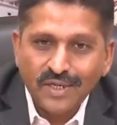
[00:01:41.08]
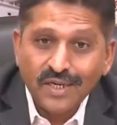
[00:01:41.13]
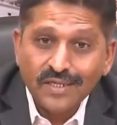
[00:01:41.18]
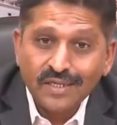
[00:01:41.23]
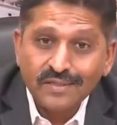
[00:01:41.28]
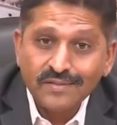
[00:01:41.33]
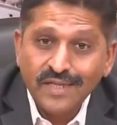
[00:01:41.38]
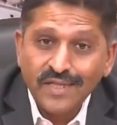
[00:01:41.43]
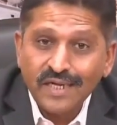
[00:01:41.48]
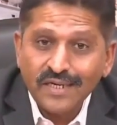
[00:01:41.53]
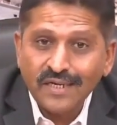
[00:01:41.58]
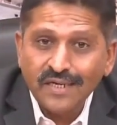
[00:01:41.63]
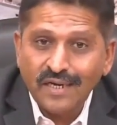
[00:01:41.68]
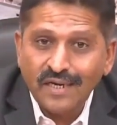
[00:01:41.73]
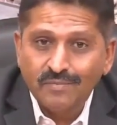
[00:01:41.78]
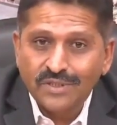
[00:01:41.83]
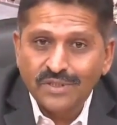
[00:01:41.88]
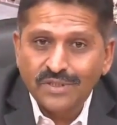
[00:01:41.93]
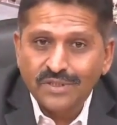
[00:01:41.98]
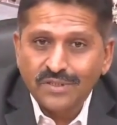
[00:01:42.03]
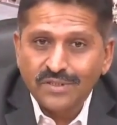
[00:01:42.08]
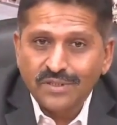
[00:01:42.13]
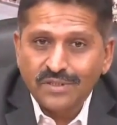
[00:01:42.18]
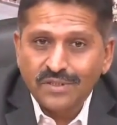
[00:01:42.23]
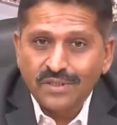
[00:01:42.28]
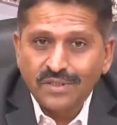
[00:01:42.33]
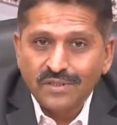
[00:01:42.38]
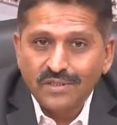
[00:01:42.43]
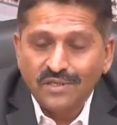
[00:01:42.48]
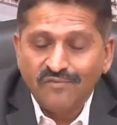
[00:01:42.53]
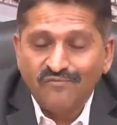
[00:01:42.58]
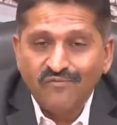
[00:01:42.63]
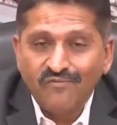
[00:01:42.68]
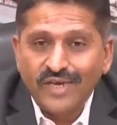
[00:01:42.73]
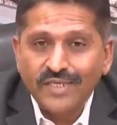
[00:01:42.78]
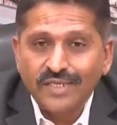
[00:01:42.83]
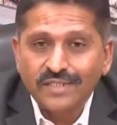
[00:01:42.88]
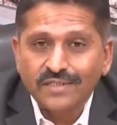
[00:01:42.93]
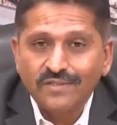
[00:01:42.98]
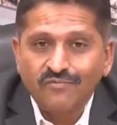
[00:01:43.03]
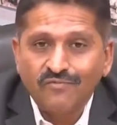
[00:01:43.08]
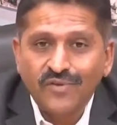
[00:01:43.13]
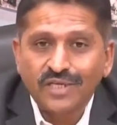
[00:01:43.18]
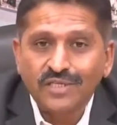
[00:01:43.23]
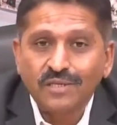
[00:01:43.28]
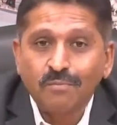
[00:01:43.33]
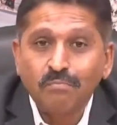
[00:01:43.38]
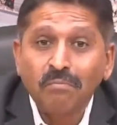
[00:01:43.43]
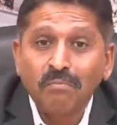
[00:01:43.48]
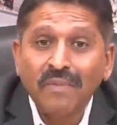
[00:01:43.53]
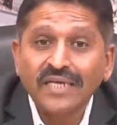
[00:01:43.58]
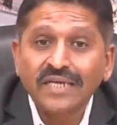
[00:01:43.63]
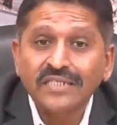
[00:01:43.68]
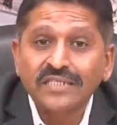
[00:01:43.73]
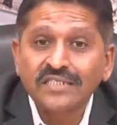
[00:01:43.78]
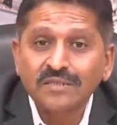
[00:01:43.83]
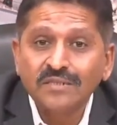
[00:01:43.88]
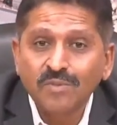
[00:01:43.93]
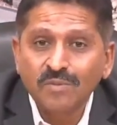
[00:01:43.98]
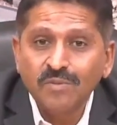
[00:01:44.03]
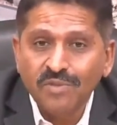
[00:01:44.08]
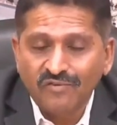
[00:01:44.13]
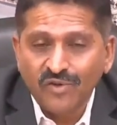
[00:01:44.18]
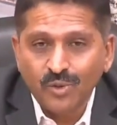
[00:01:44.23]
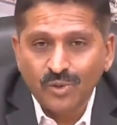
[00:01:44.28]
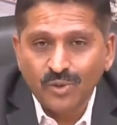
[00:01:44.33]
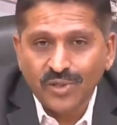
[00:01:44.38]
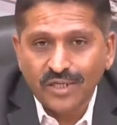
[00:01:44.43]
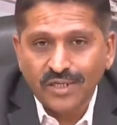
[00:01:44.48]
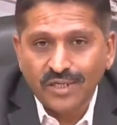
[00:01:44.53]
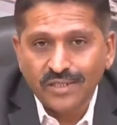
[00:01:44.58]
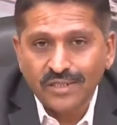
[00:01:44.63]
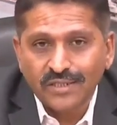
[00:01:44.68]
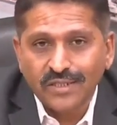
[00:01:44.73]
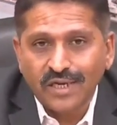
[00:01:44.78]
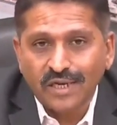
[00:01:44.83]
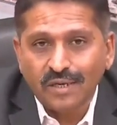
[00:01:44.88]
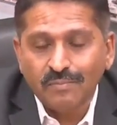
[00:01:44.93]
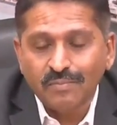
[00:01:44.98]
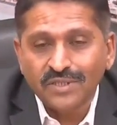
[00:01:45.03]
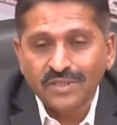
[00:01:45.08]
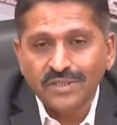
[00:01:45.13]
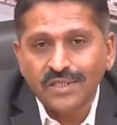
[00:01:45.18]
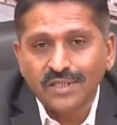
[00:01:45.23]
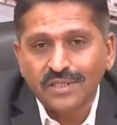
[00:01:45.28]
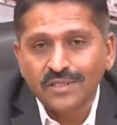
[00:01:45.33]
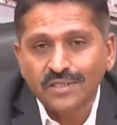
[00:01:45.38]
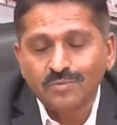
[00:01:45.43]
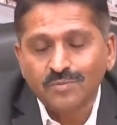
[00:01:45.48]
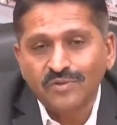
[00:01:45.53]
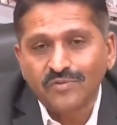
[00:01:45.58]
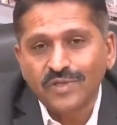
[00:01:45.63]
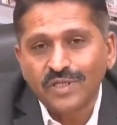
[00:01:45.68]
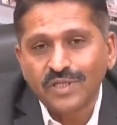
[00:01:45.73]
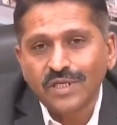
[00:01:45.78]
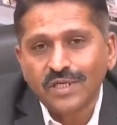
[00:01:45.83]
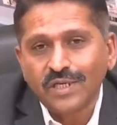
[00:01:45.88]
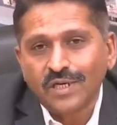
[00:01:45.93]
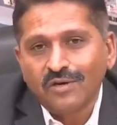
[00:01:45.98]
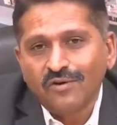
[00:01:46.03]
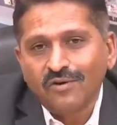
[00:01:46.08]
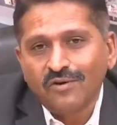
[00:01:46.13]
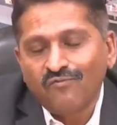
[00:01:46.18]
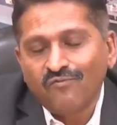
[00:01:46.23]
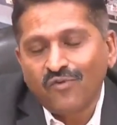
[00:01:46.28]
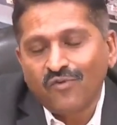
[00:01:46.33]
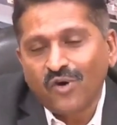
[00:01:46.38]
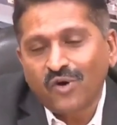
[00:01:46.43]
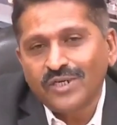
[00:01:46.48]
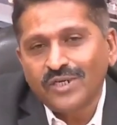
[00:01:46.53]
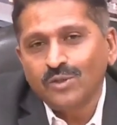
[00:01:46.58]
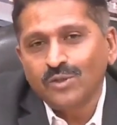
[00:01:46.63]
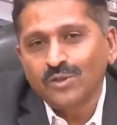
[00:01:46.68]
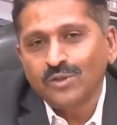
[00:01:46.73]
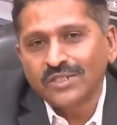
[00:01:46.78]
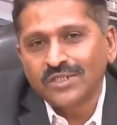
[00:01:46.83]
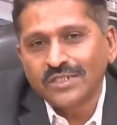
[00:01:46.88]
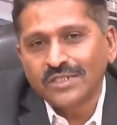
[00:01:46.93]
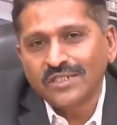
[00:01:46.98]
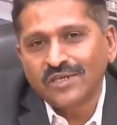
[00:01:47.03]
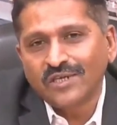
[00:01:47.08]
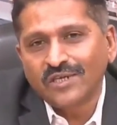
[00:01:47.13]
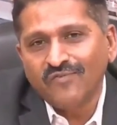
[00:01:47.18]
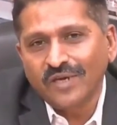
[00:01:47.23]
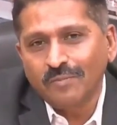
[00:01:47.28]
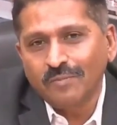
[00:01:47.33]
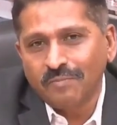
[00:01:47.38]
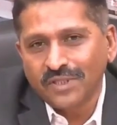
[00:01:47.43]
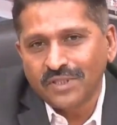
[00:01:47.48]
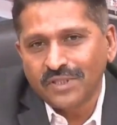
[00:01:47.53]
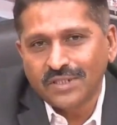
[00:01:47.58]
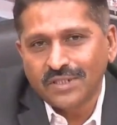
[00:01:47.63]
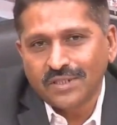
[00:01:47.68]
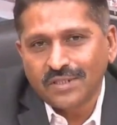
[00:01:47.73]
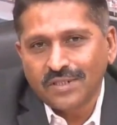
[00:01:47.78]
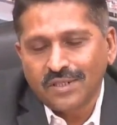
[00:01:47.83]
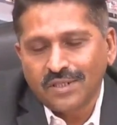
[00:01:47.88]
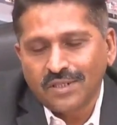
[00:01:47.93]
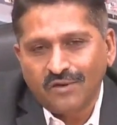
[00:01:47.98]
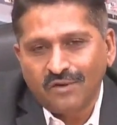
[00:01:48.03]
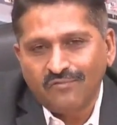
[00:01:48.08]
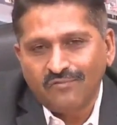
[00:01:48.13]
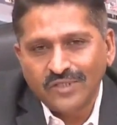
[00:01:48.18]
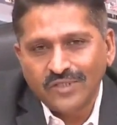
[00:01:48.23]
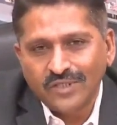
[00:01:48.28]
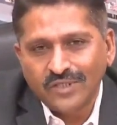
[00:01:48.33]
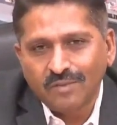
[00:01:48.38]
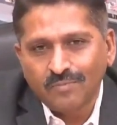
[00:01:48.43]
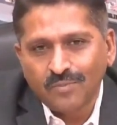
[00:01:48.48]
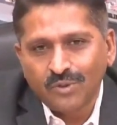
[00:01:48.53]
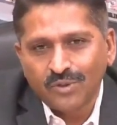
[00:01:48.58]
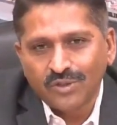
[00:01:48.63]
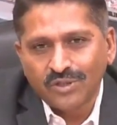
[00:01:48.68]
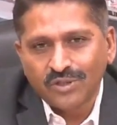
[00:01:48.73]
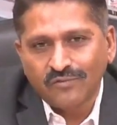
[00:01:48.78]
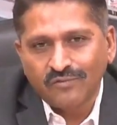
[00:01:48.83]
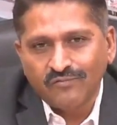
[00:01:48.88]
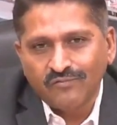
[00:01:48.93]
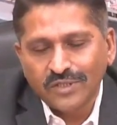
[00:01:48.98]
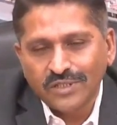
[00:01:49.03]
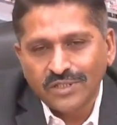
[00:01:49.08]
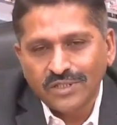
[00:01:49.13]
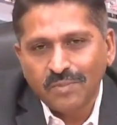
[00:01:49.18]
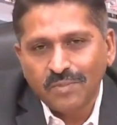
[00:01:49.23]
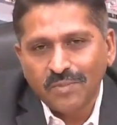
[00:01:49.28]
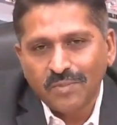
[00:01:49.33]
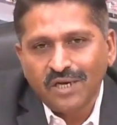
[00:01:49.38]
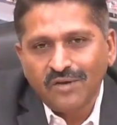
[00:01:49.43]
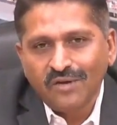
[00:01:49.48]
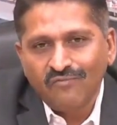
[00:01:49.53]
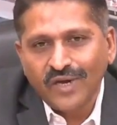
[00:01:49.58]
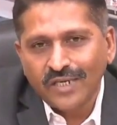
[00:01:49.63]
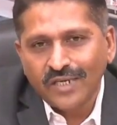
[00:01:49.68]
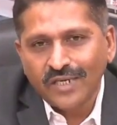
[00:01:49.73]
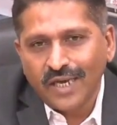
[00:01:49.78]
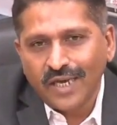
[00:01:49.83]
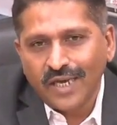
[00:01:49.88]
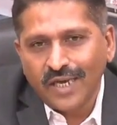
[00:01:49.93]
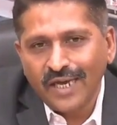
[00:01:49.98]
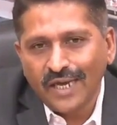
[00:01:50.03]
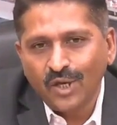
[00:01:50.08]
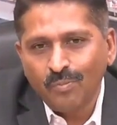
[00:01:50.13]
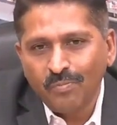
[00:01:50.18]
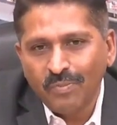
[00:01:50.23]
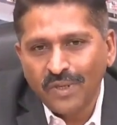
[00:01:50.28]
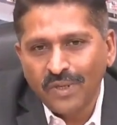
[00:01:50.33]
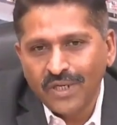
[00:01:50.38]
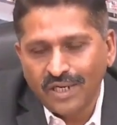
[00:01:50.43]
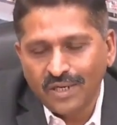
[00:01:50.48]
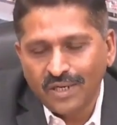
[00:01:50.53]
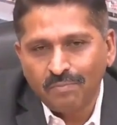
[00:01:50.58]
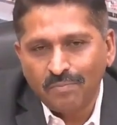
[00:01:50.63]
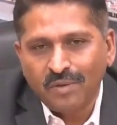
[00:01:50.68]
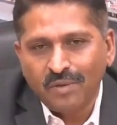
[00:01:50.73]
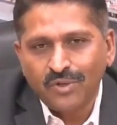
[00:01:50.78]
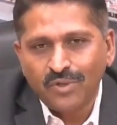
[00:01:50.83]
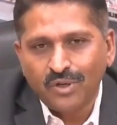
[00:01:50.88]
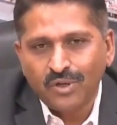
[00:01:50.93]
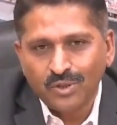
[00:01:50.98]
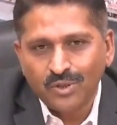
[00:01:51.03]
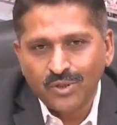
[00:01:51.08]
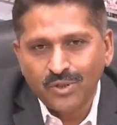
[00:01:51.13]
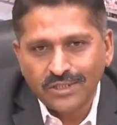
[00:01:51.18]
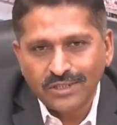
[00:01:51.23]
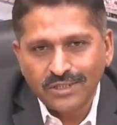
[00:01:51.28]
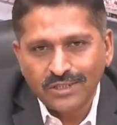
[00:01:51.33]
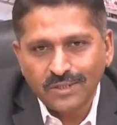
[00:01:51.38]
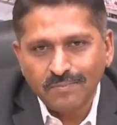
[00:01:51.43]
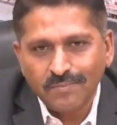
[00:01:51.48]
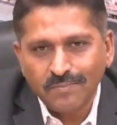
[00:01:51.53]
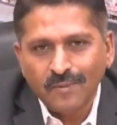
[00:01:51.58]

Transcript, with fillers: Then comes the phase where the maximum revenue recognition happens, that is between 40 to 65 percent of physical progress of a ship where the equipment get pumped onto the ship